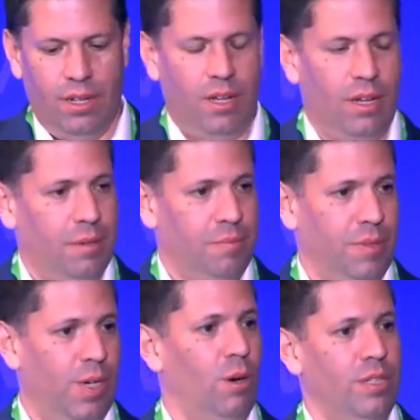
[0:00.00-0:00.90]

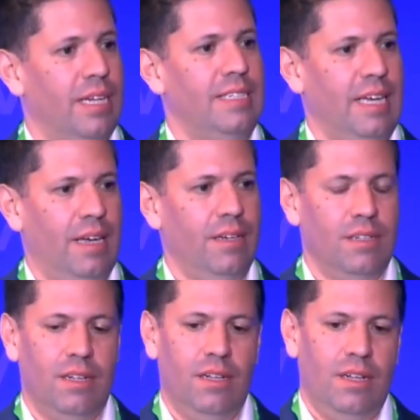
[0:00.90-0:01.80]
on that day.
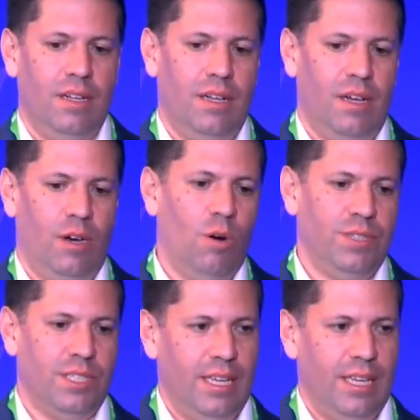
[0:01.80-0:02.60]
Obviously,